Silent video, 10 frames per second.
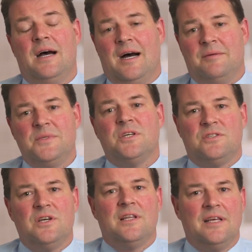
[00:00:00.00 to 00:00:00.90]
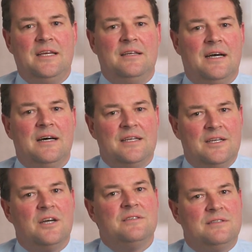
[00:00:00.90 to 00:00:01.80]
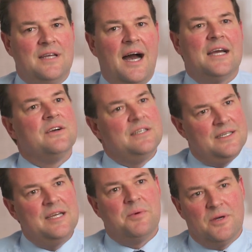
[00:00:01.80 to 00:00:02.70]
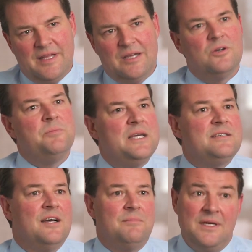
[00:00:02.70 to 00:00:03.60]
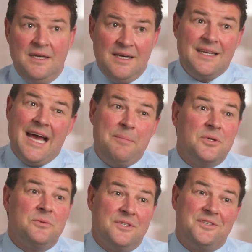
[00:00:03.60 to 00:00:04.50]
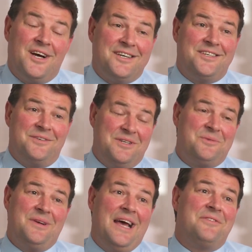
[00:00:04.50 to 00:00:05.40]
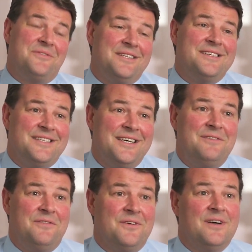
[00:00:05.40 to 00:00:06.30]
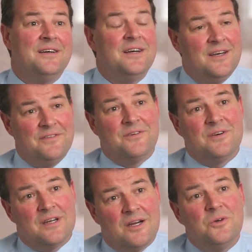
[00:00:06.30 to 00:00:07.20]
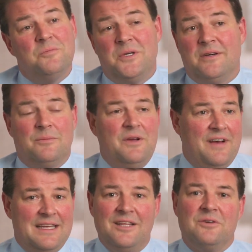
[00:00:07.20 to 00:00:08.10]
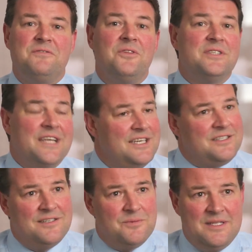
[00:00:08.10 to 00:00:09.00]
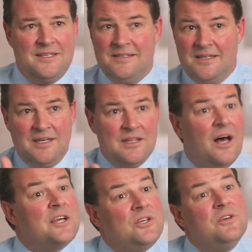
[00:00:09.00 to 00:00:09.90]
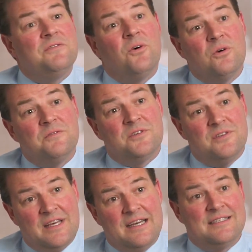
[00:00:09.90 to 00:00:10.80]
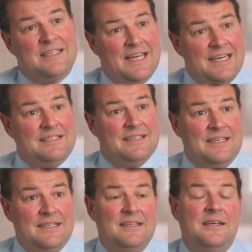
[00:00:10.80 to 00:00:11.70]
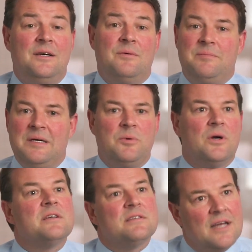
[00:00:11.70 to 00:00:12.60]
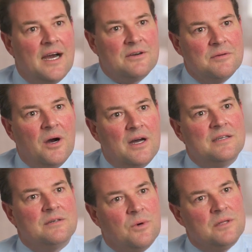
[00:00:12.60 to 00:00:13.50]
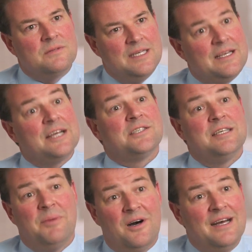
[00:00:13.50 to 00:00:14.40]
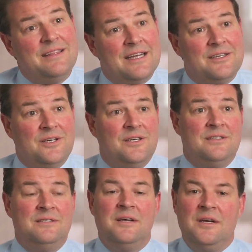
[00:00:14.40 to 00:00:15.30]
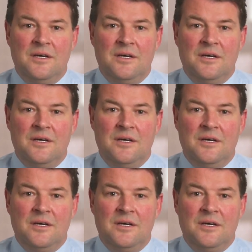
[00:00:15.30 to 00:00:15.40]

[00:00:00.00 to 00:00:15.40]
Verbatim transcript: um, you know, certainly uh, you know, darker and deeper, and there could be some capital destruction, which we haven't really seen for a, for a good period. We've had little flirtations with it, like Q4 of 2018, where people got a stark reminder of what is actually behind that curtain